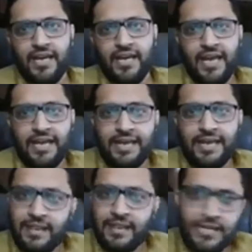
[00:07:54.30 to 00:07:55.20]

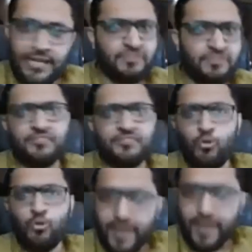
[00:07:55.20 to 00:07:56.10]
And that business
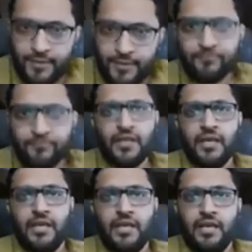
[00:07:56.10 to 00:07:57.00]
grew big
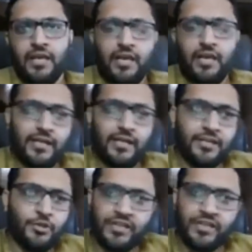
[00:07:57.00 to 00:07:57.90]

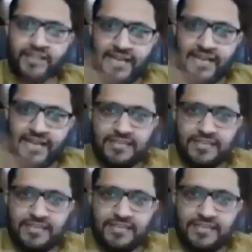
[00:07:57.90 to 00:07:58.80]
during that that
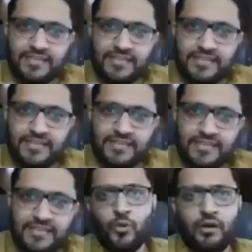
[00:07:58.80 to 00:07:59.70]
whole journey
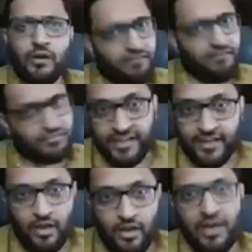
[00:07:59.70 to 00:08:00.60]
you know i was
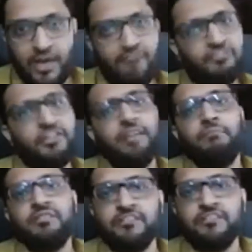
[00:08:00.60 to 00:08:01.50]
reading along i was reading
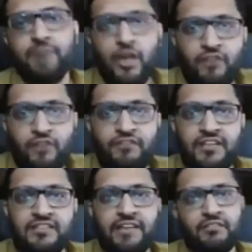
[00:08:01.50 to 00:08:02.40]
business
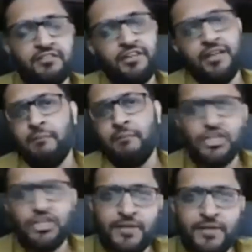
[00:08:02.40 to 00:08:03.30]
biographies i was reading
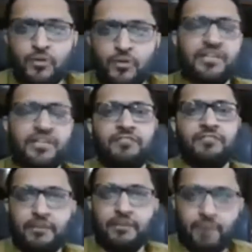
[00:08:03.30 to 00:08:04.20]
management books i
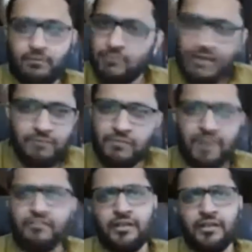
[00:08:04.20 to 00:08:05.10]
reading
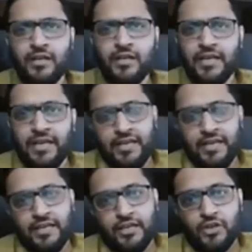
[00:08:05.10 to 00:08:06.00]
everything
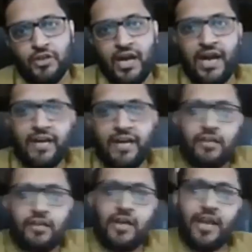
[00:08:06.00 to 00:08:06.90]
i
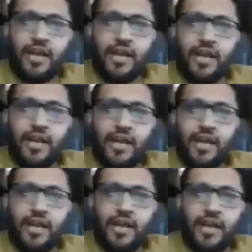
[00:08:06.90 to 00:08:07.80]
i got hold of a
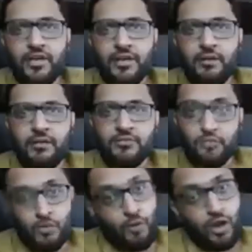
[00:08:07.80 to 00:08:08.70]
book
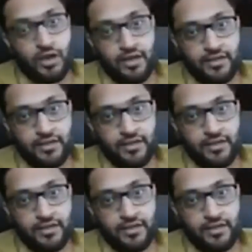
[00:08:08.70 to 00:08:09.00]
snowball